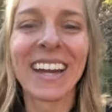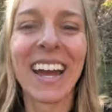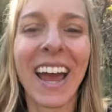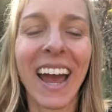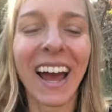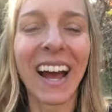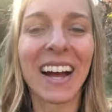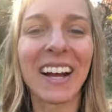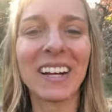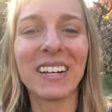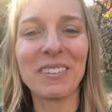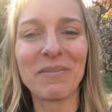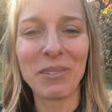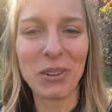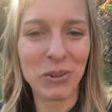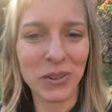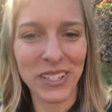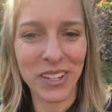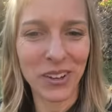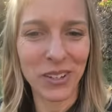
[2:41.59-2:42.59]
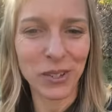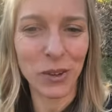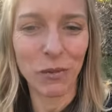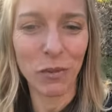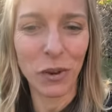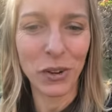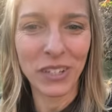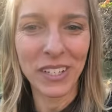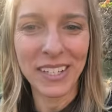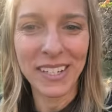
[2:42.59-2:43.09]
who is also a
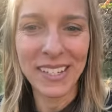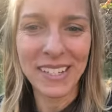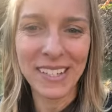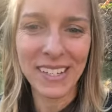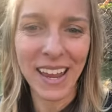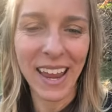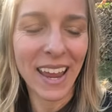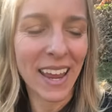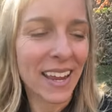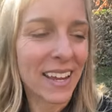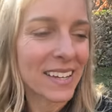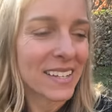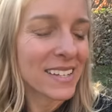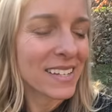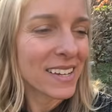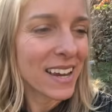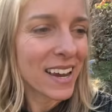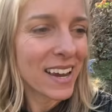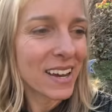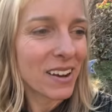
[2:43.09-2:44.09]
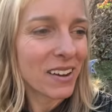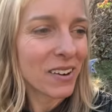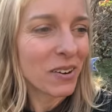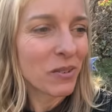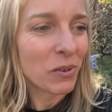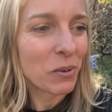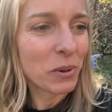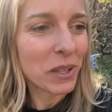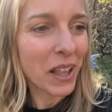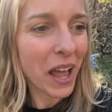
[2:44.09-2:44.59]
vocalist. And
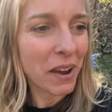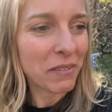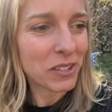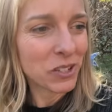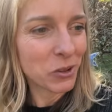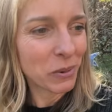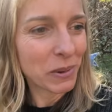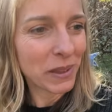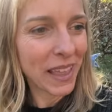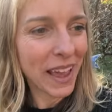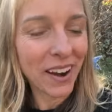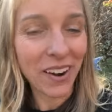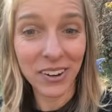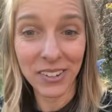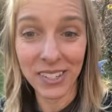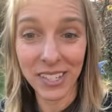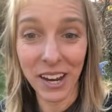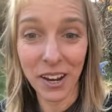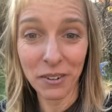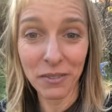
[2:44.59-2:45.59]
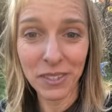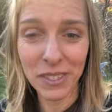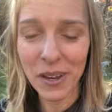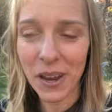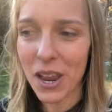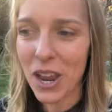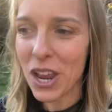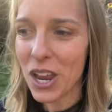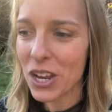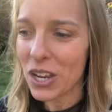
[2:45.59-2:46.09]
we'll be live streaming that ourselves.
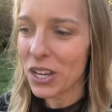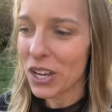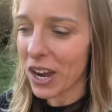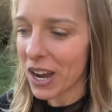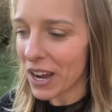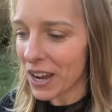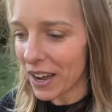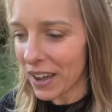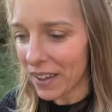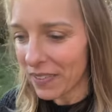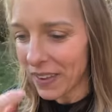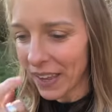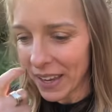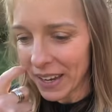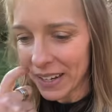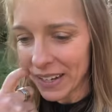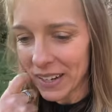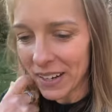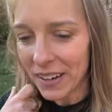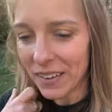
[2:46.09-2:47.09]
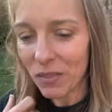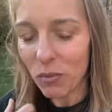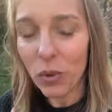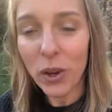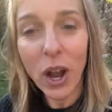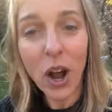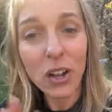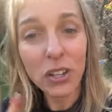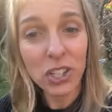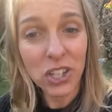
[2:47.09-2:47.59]
And then we
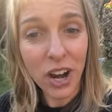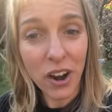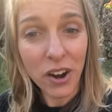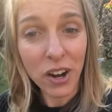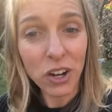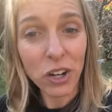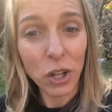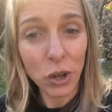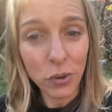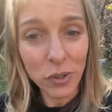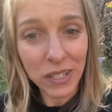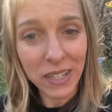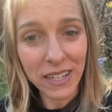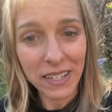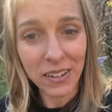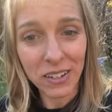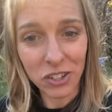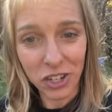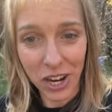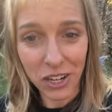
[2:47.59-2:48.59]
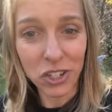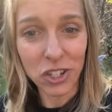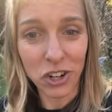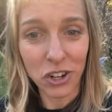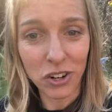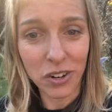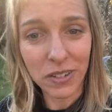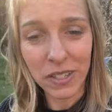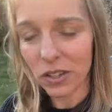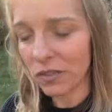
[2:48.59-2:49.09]
all share a closing
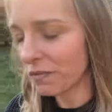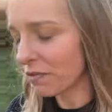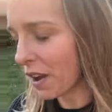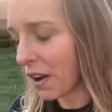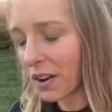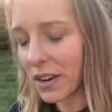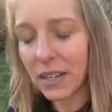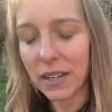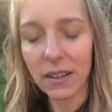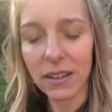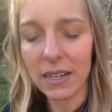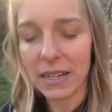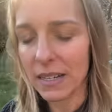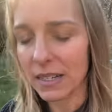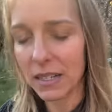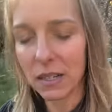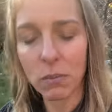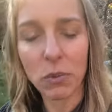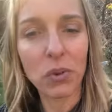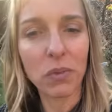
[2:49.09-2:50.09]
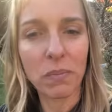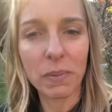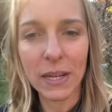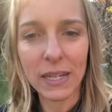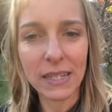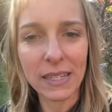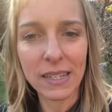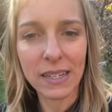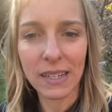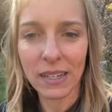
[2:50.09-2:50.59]
gesture. It's a very easy
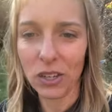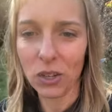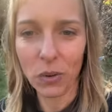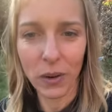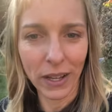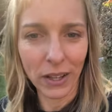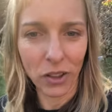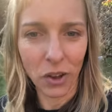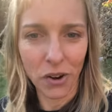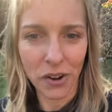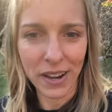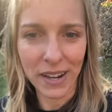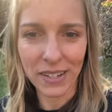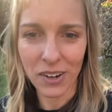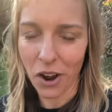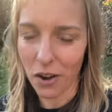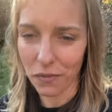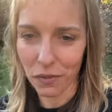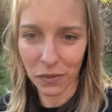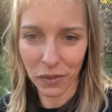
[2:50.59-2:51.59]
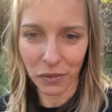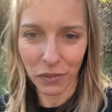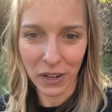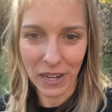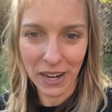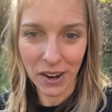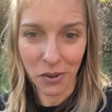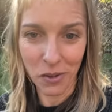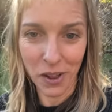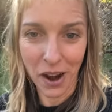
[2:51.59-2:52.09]
movement. You can learn it off of a
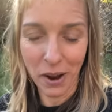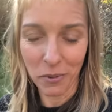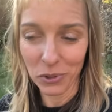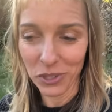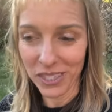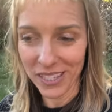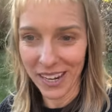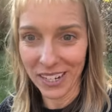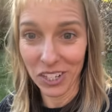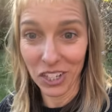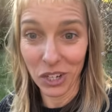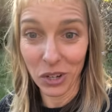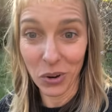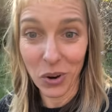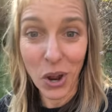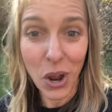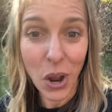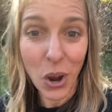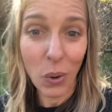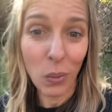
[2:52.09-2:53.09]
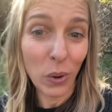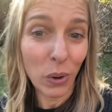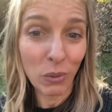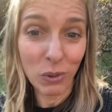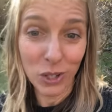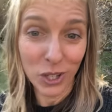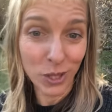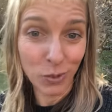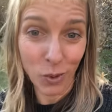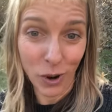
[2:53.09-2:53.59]
video that I will send you. We will
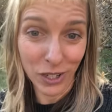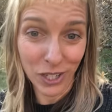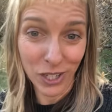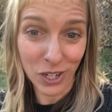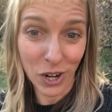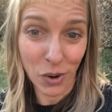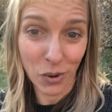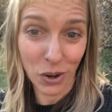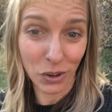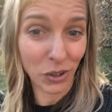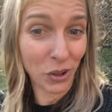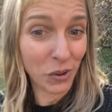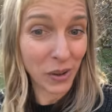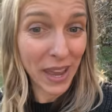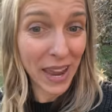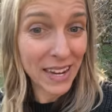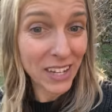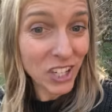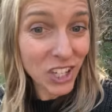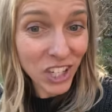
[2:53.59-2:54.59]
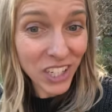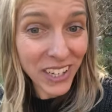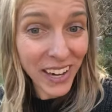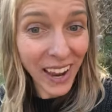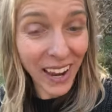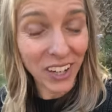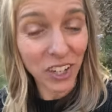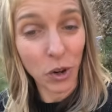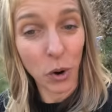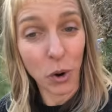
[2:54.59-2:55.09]
just want to know your location
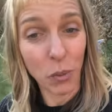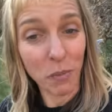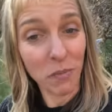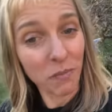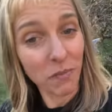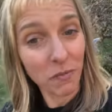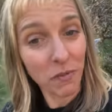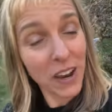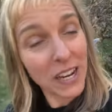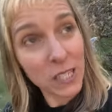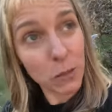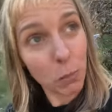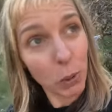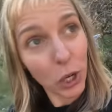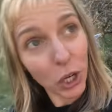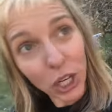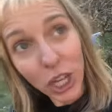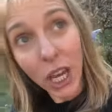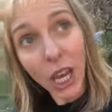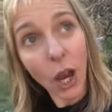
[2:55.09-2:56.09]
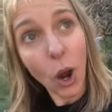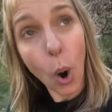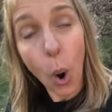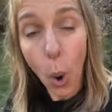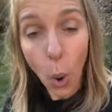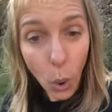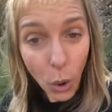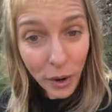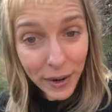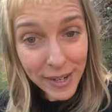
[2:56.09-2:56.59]
and your Facebook
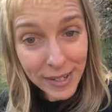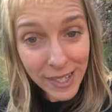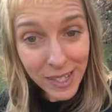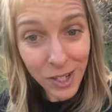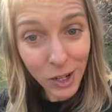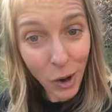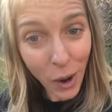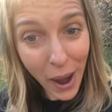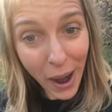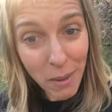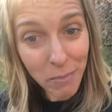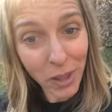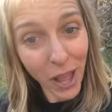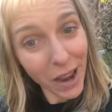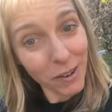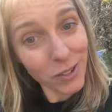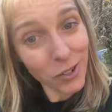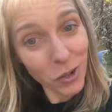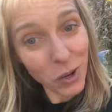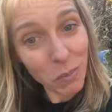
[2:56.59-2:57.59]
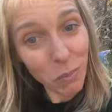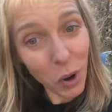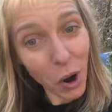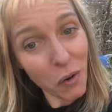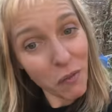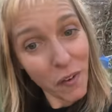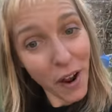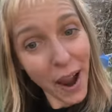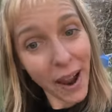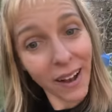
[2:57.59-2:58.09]
or Instagram live stream
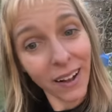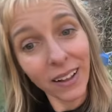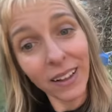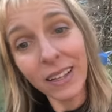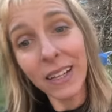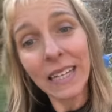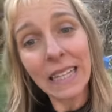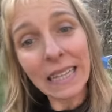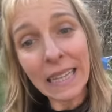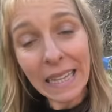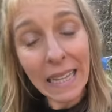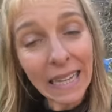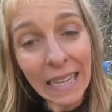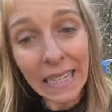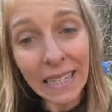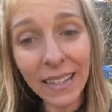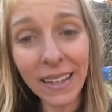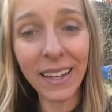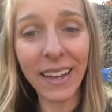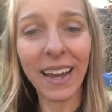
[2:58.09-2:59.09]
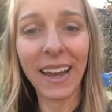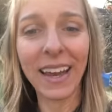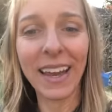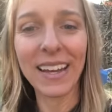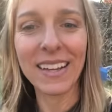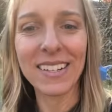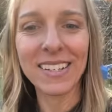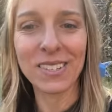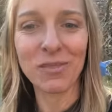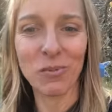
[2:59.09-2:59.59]
profile link,
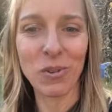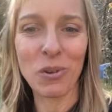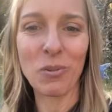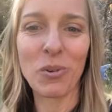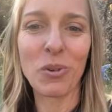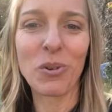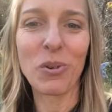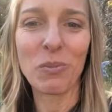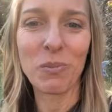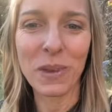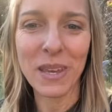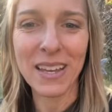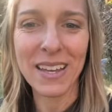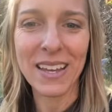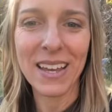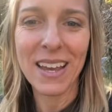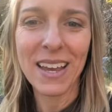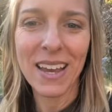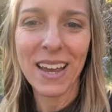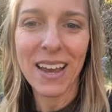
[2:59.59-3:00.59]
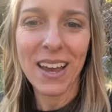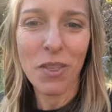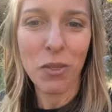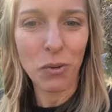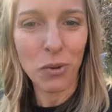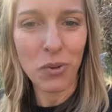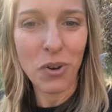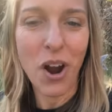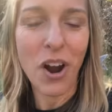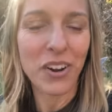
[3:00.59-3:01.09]
and we will be,
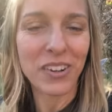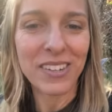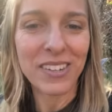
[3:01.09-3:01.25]
through Karin